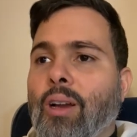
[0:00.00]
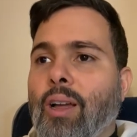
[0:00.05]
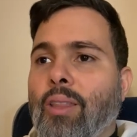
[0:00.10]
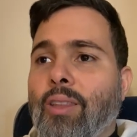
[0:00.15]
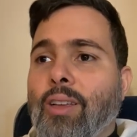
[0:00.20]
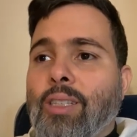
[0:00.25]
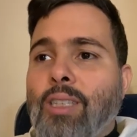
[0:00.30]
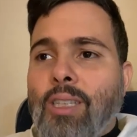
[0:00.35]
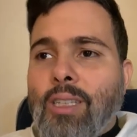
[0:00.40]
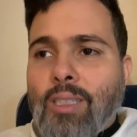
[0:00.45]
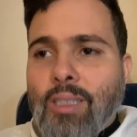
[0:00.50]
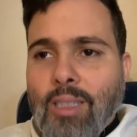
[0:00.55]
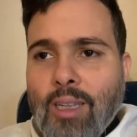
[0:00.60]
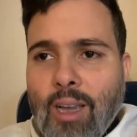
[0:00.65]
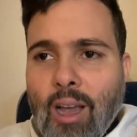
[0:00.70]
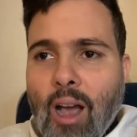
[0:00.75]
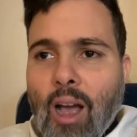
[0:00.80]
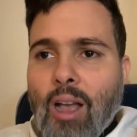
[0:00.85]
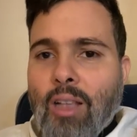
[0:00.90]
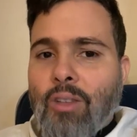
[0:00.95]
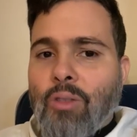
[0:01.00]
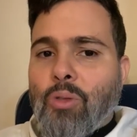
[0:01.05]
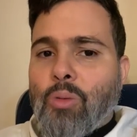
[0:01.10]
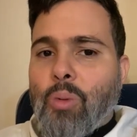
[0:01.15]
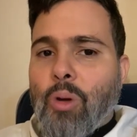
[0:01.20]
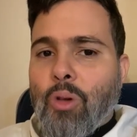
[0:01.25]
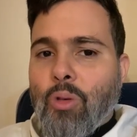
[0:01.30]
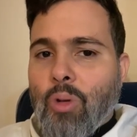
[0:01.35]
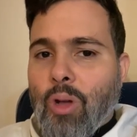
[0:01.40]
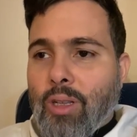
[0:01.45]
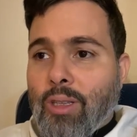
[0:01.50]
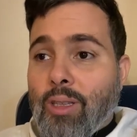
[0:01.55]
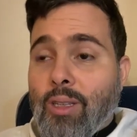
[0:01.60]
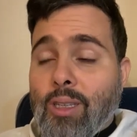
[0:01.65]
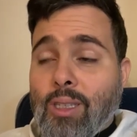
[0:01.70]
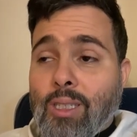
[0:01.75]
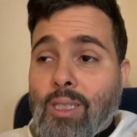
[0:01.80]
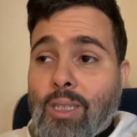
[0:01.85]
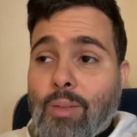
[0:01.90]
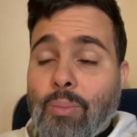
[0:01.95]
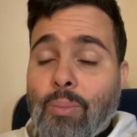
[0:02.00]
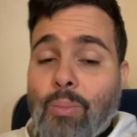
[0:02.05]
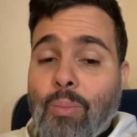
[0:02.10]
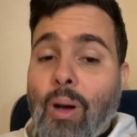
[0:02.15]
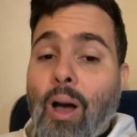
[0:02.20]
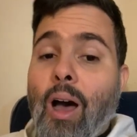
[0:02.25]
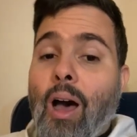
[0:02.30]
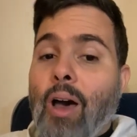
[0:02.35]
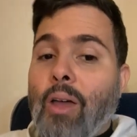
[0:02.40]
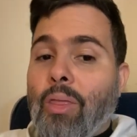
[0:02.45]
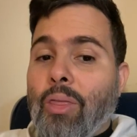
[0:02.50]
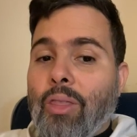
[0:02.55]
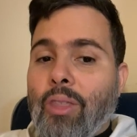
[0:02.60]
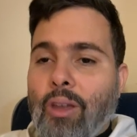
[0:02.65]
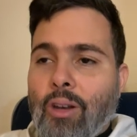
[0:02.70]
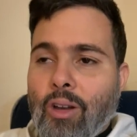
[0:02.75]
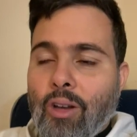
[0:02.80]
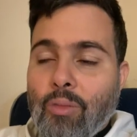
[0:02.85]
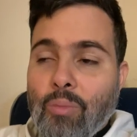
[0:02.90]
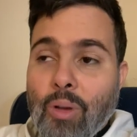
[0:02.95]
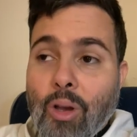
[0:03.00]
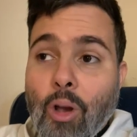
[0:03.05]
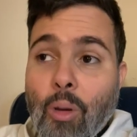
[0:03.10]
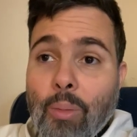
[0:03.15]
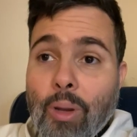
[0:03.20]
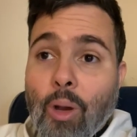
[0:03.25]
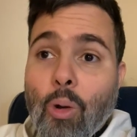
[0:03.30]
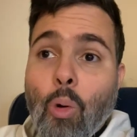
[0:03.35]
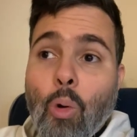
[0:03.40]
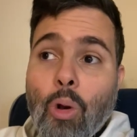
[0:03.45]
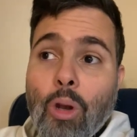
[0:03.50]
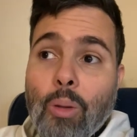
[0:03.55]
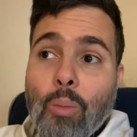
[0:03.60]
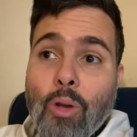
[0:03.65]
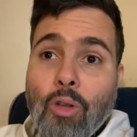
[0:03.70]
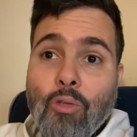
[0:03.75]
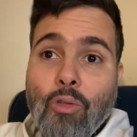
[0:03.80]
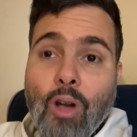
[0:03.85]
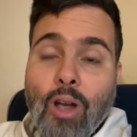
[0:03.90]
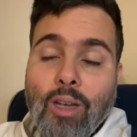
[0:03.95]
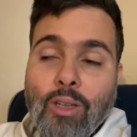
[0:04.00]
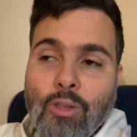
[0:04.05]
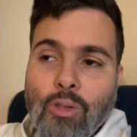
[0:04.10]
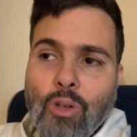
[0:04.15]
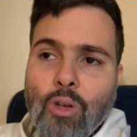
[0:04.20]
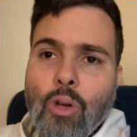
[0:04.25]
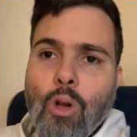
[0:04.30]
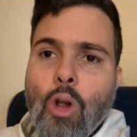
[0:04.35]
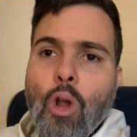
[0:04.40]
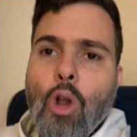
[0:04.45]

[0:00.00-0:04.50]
And this is the art of spirituality. This is the path of becoming holy. We're trying to